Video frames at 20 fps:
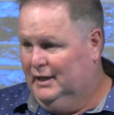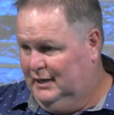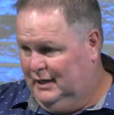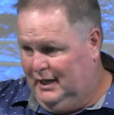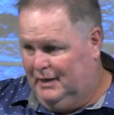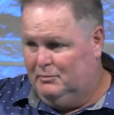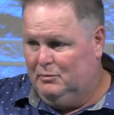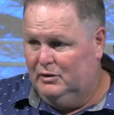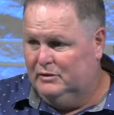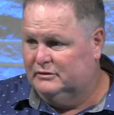
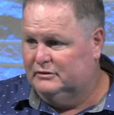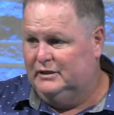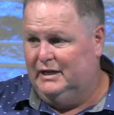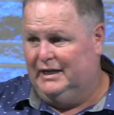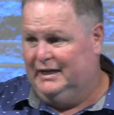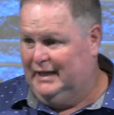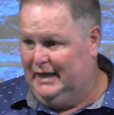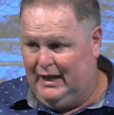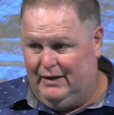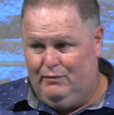like Mother's
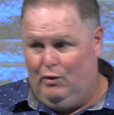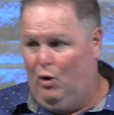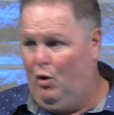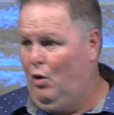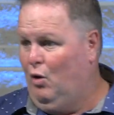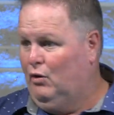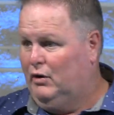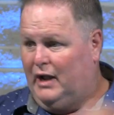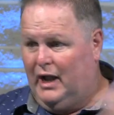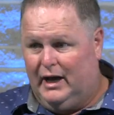Day, can have
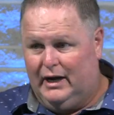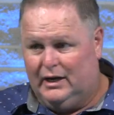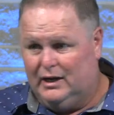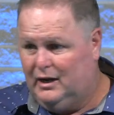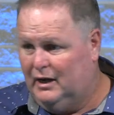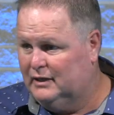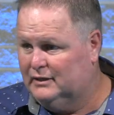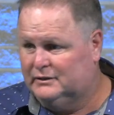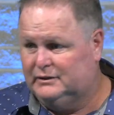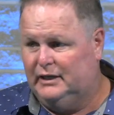all kind of
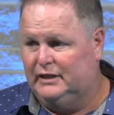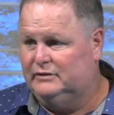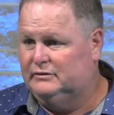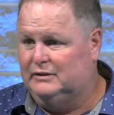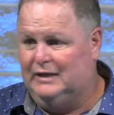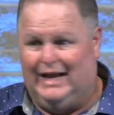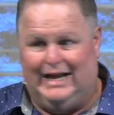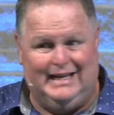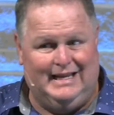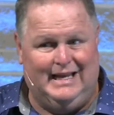
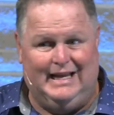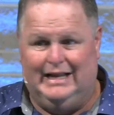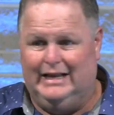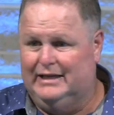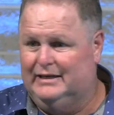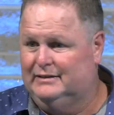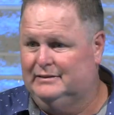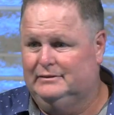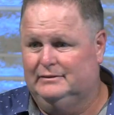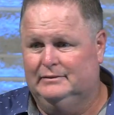connotation. I get it.